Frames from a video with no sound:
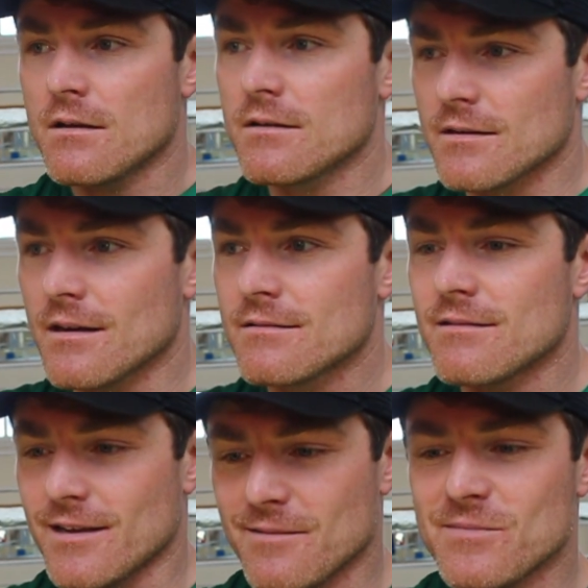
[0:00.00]
Yeah,
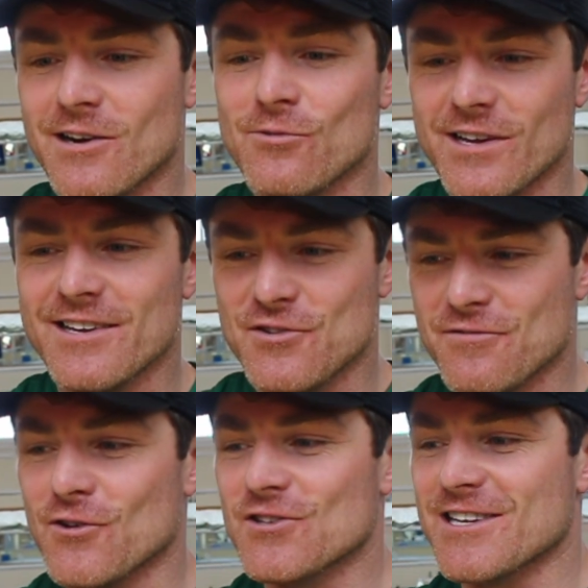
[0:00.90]
I know. Yeah, you've
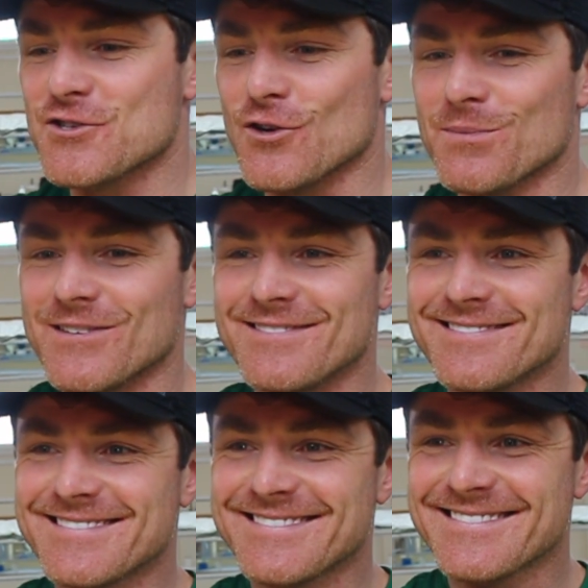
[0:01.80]
got
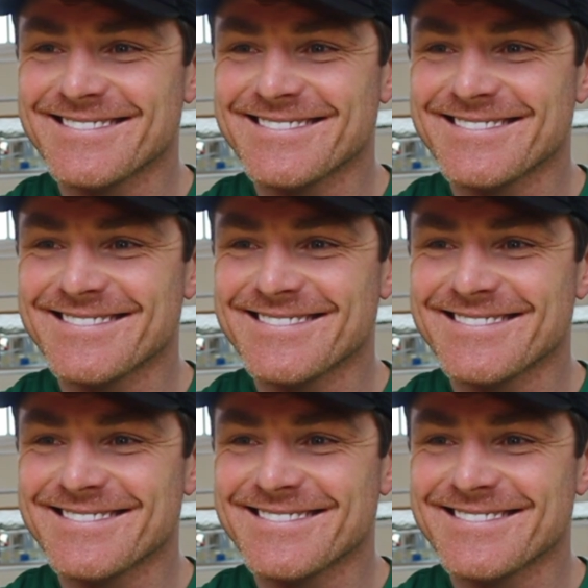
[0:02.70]
that. So.